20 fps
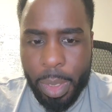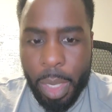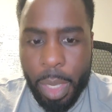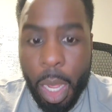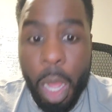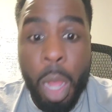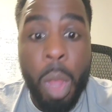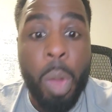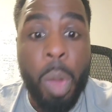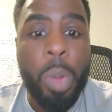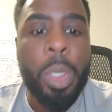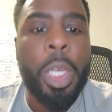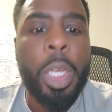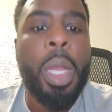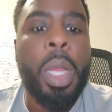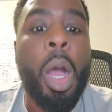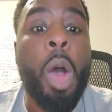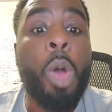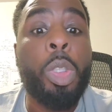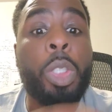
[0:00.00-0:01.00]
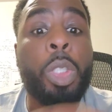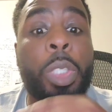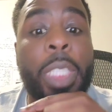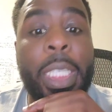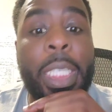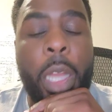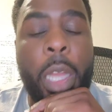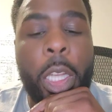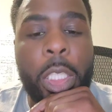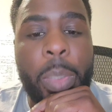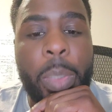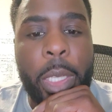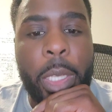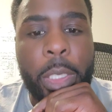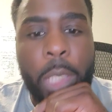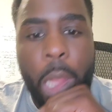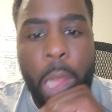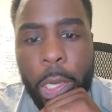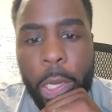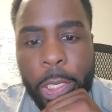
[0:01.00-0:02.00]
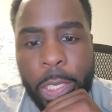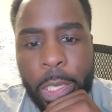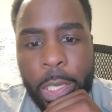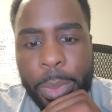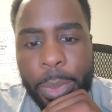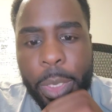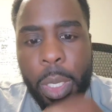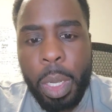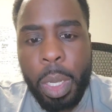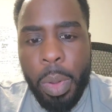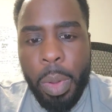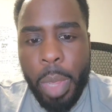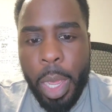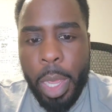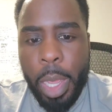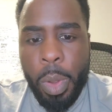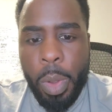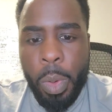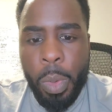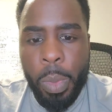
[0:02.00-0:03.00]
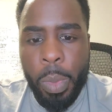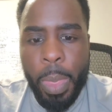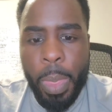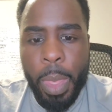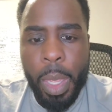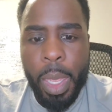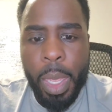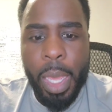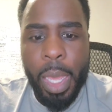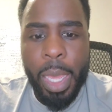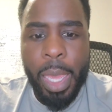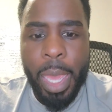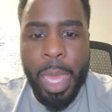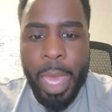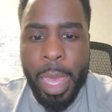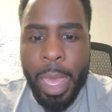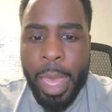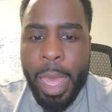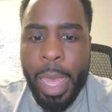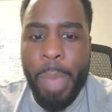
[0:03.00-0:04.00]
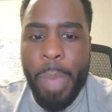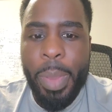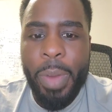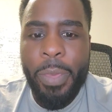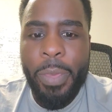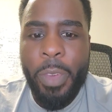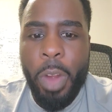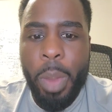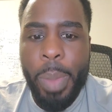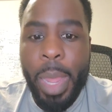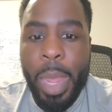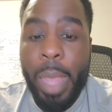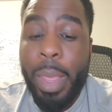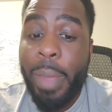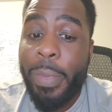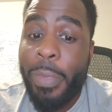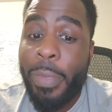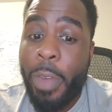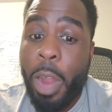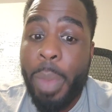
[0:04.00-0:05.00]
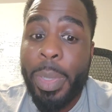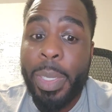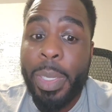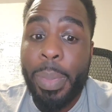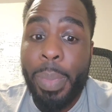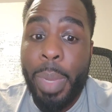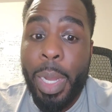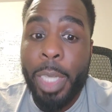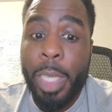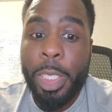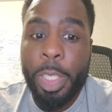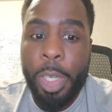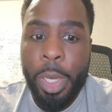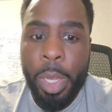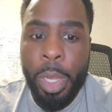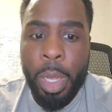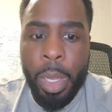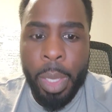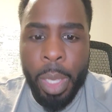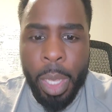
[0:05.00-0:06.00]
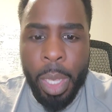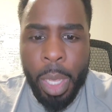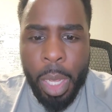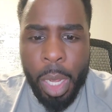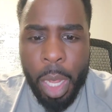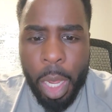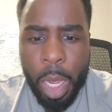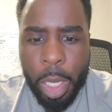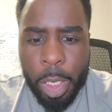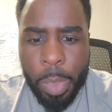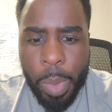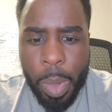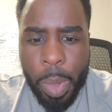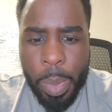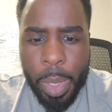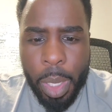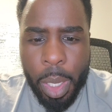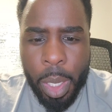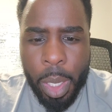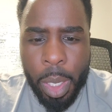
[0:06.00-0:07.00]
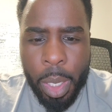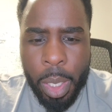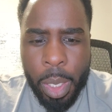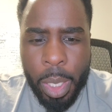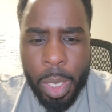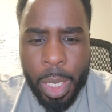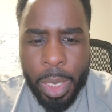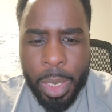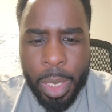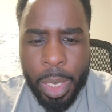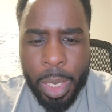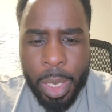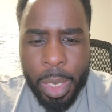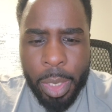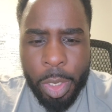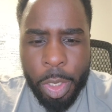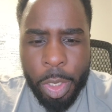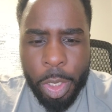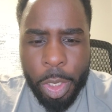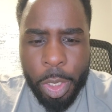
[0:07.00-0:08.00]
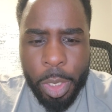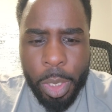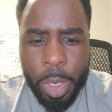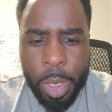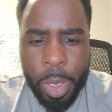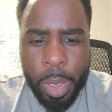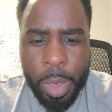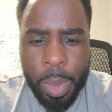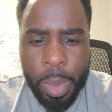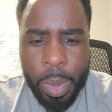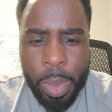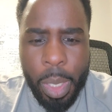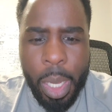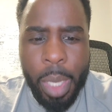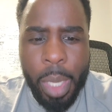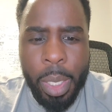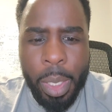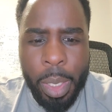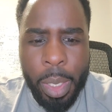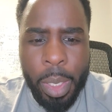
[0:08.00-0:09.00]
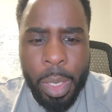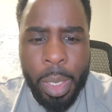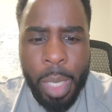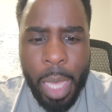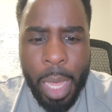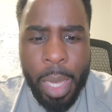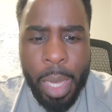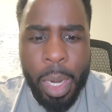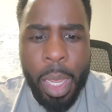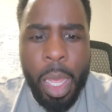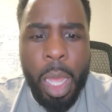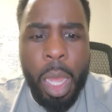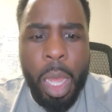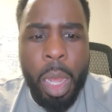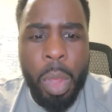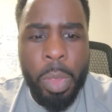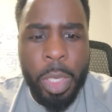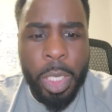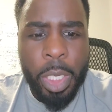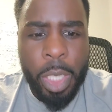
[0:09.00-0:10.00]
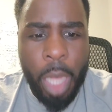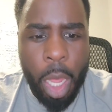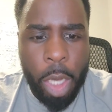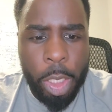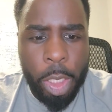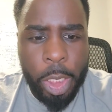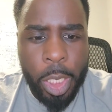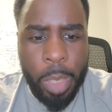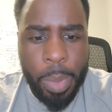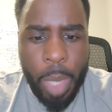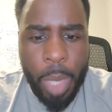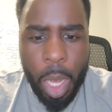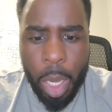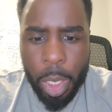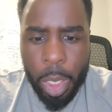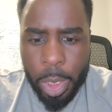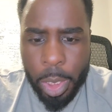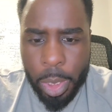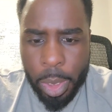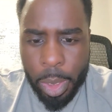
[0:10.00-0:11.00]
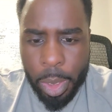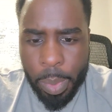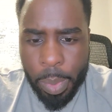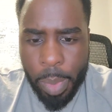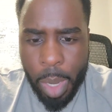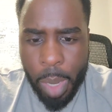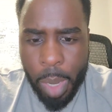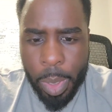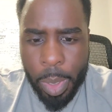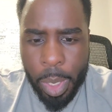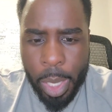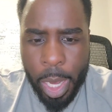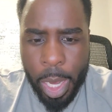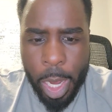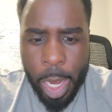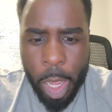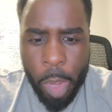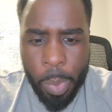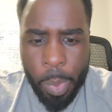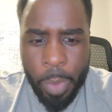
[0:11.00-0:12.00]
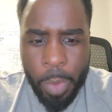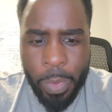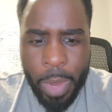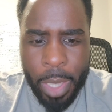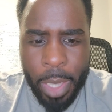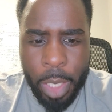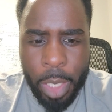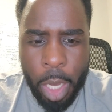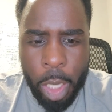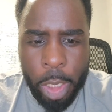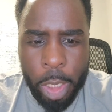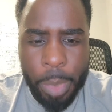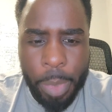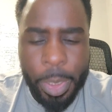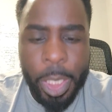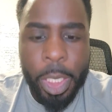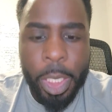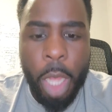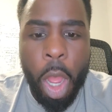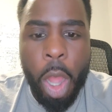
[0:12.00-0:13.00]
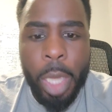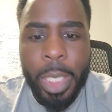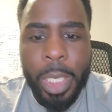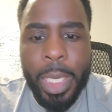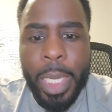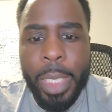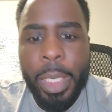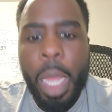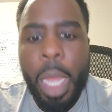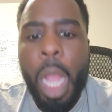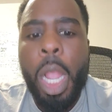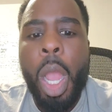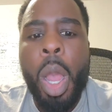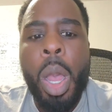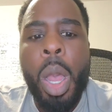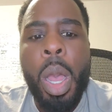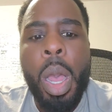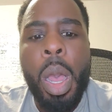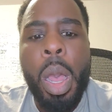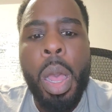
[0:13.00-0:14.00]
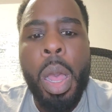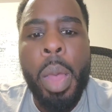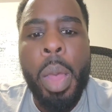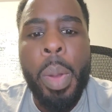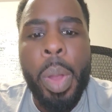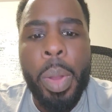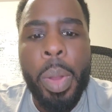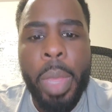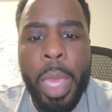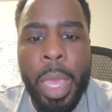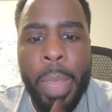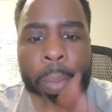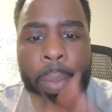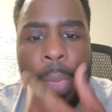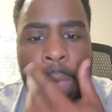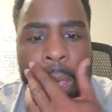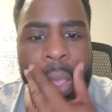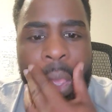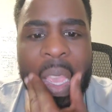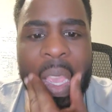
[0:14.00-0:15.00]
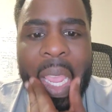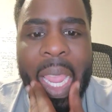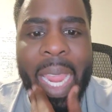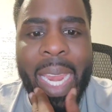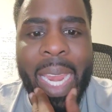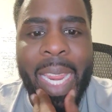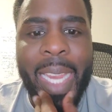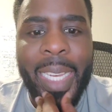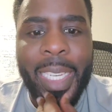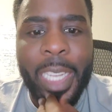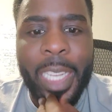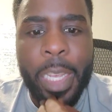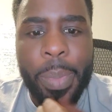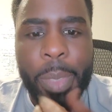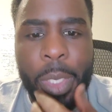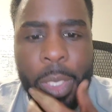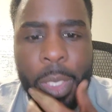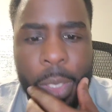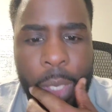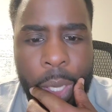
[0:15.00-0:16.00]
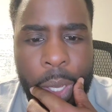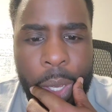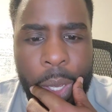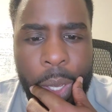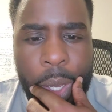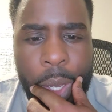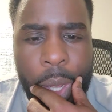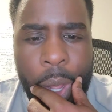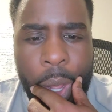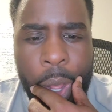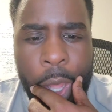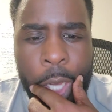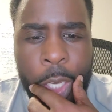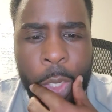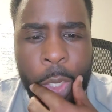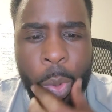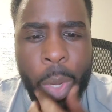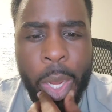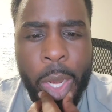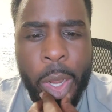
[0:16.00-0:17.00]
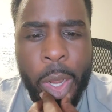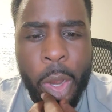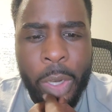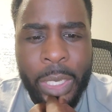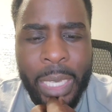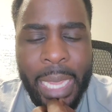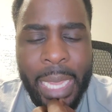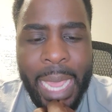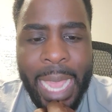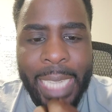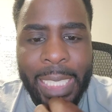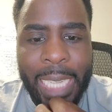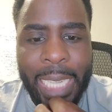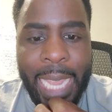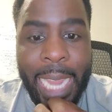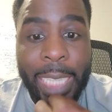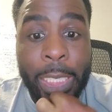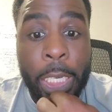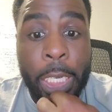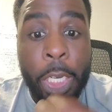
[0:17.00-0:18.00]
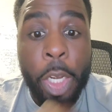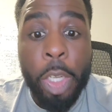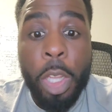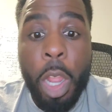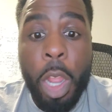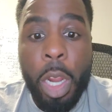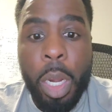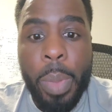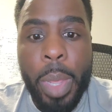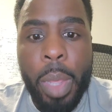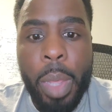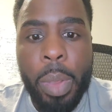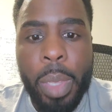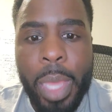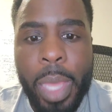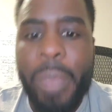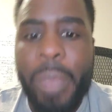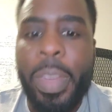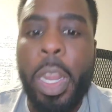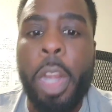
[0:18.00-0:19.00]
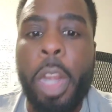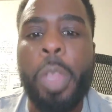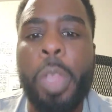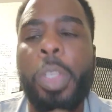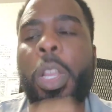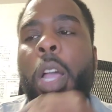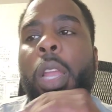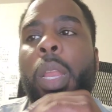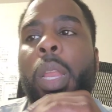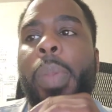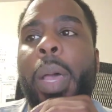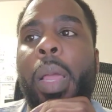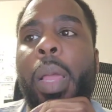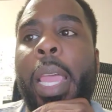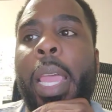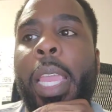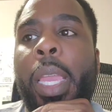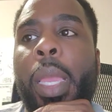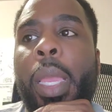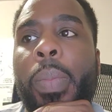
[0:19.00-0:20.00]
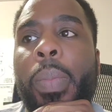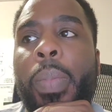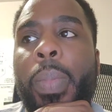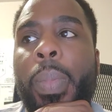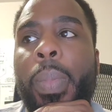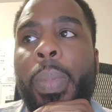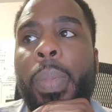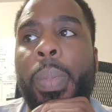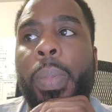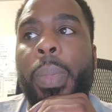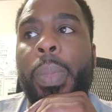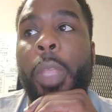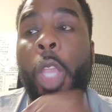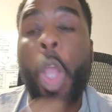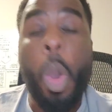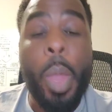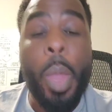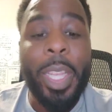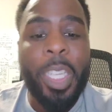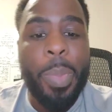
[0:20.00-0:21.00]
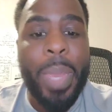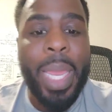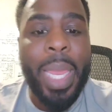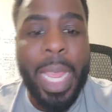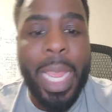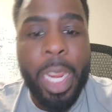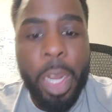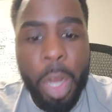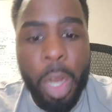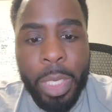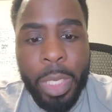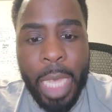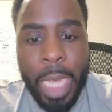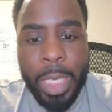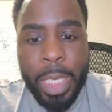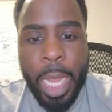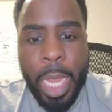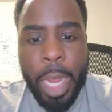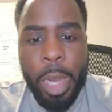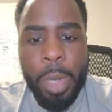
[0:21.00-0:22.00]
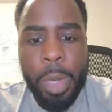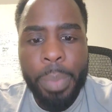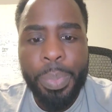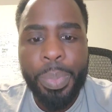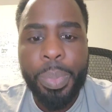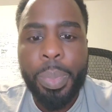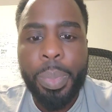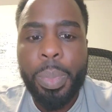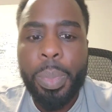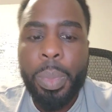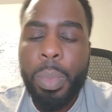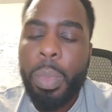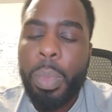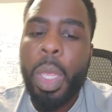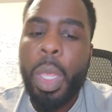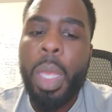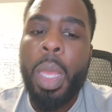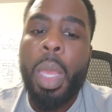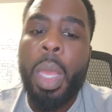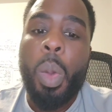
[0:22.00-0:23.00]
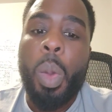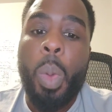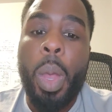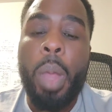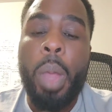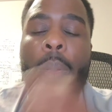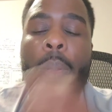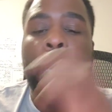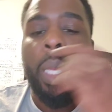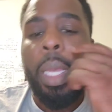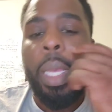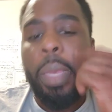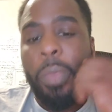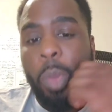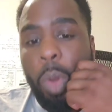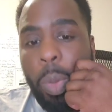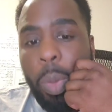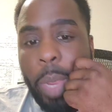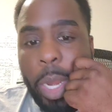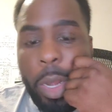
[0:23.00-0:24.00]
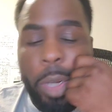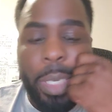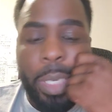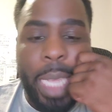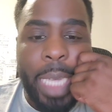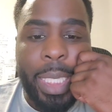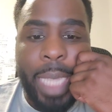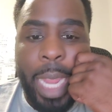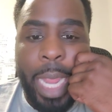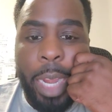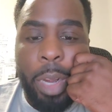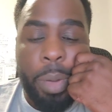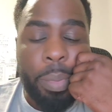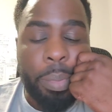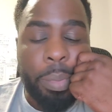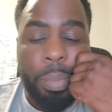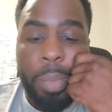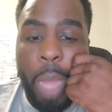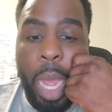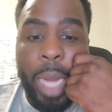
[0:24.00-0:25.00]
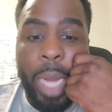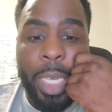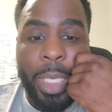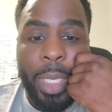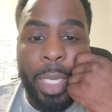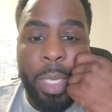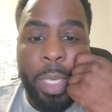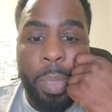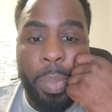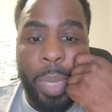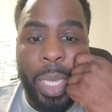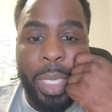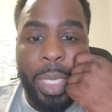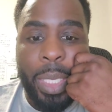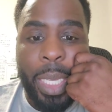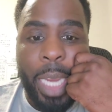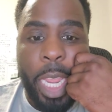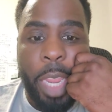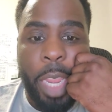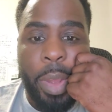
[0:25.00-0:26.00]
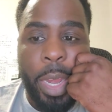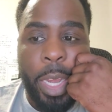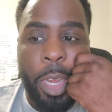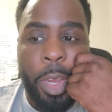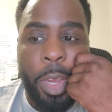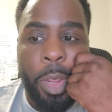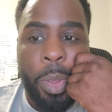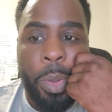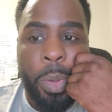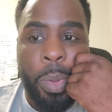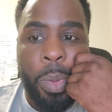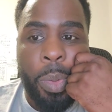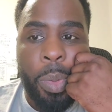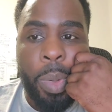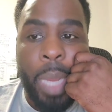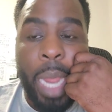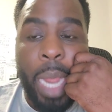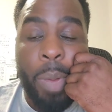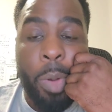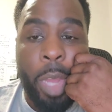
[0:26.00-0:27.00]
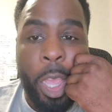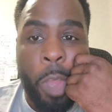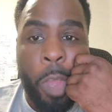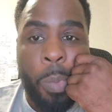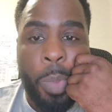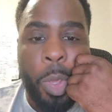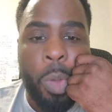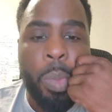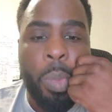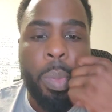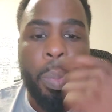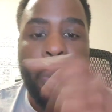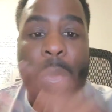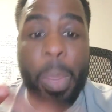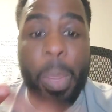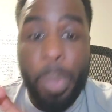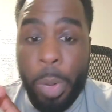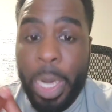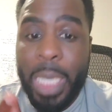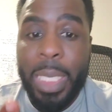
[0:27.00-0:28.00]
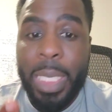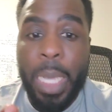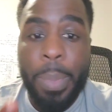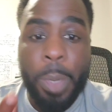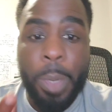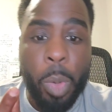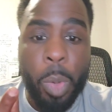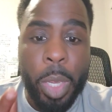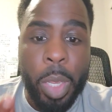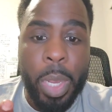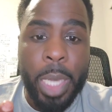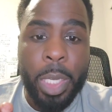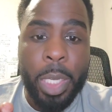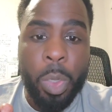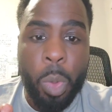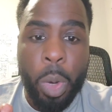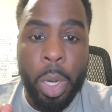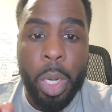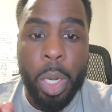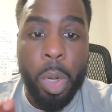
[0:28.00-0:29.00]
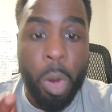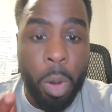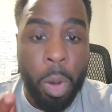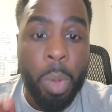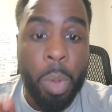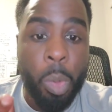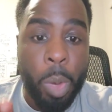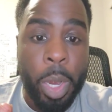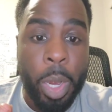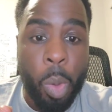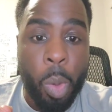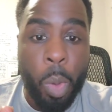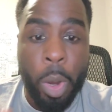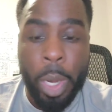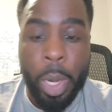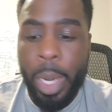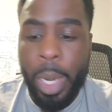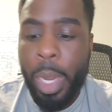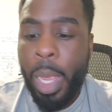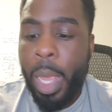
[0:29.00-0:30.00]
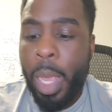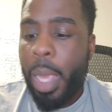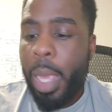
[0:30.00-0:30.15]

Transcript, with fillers: Oh, so she talks about scholarships? Oh, okay, cool. Yeah, I'm in farm now. Yeah, farm is a monster, y'all. College mama, it says, the scholarship college mama can help you find scholarship. She's on TikTok. Oh, okay. Any tips on doing nursing education? You're talking about, Kevin, are you talking about like going to be like a nurse educator? Well, if you want to be a nurse educator, honestly, the biggest thing that you need to do that would help you be a preceptor when you get to work or when you're working.